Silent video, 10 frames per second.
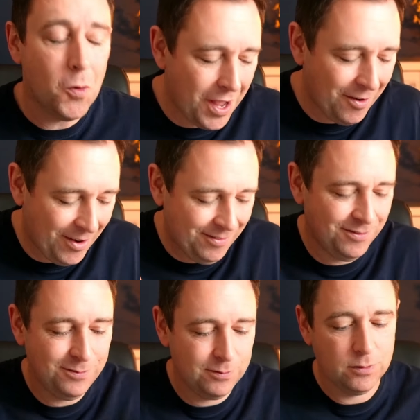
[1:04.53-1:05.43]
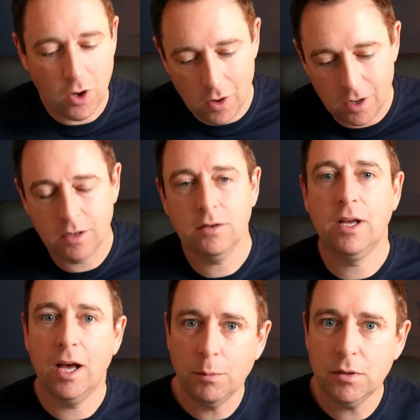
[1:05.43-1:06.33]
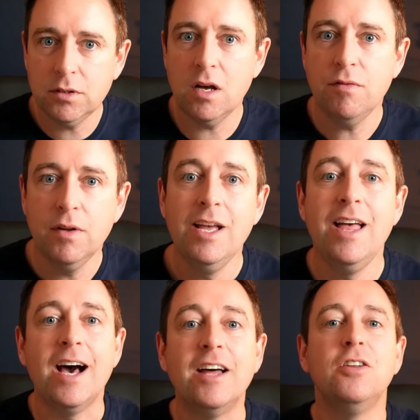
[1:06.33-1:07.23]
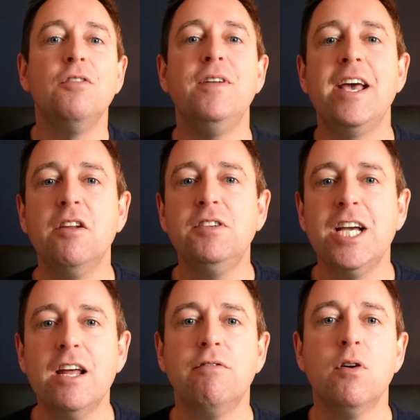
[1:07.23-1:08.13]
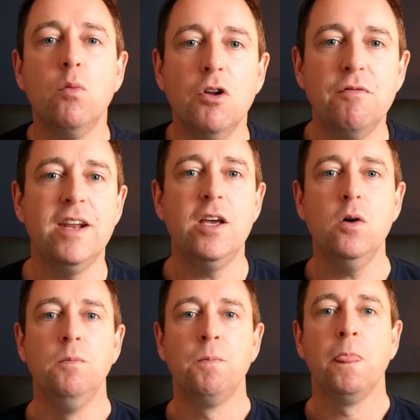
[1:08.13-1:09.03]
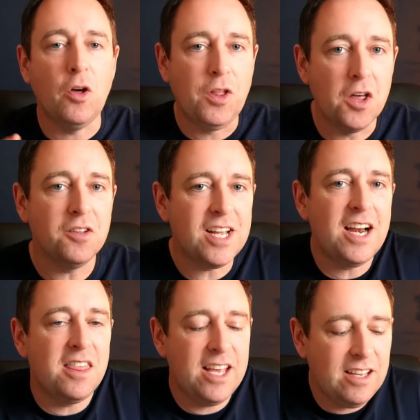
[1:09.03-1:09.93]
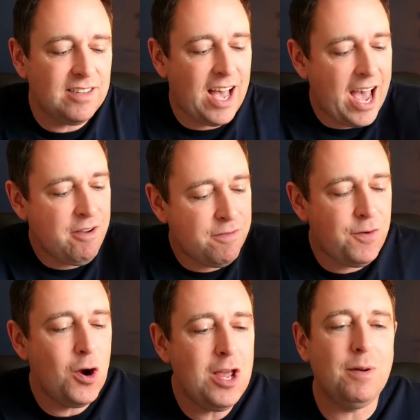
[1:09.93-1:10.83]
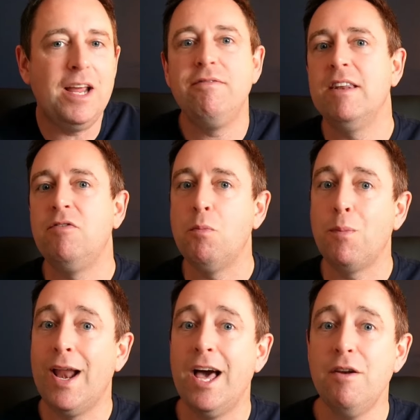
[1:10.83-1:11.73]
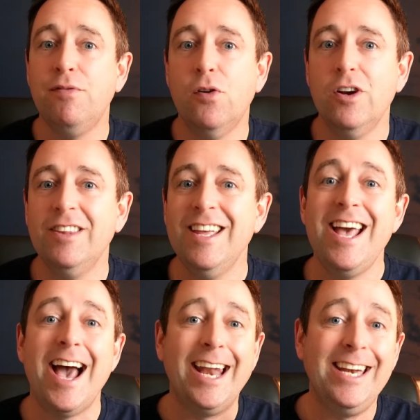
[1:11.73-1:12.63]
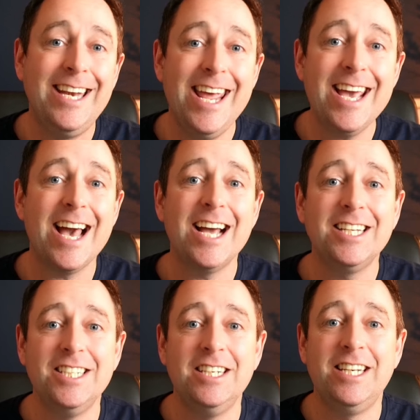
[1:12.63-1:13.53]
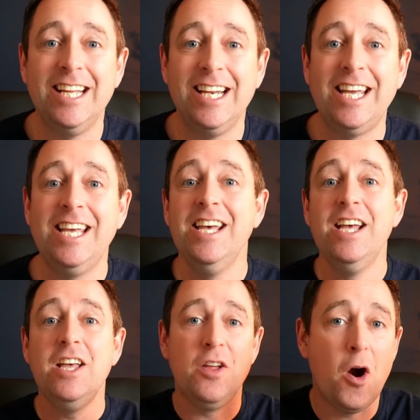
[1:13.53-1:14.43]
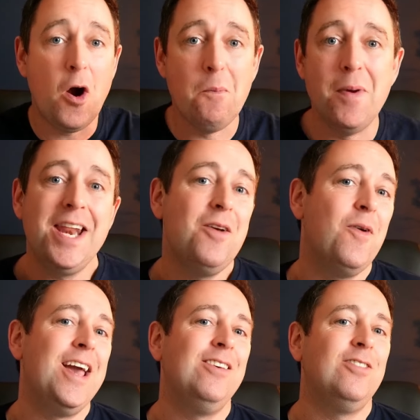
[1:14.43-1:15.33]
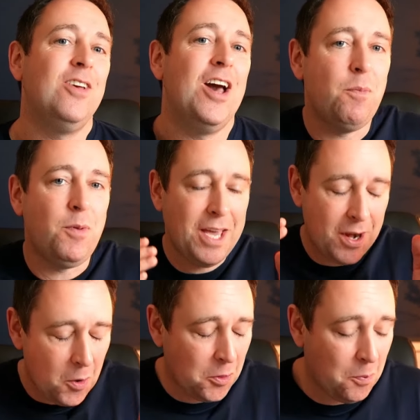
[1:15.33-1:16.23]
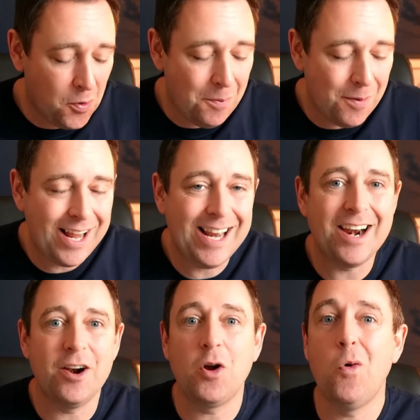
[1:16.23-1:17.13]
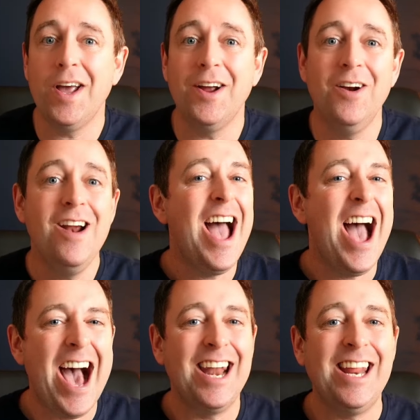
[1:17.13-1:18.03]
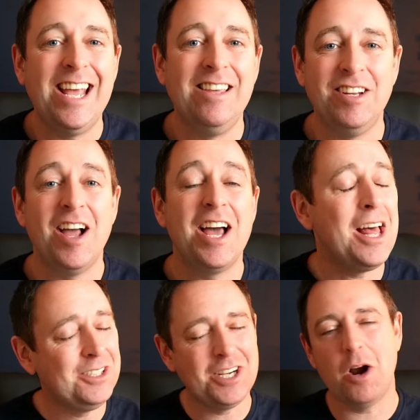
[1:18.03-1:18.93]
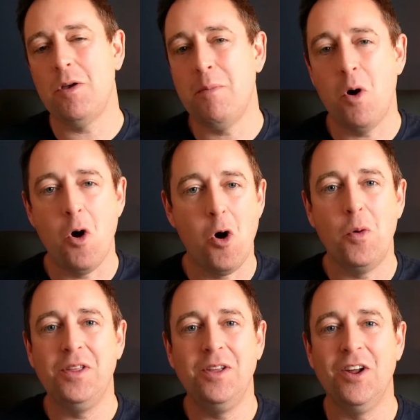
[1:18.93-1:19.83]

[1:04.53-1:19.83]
Okay, right. Connor, calm yourself. That's enough negative chat for one video. On the other side of things, I fully believe that if you plan for it and take action daily, there are many ways to help you get on the property ladder quicker and easier, and I'll share them all with you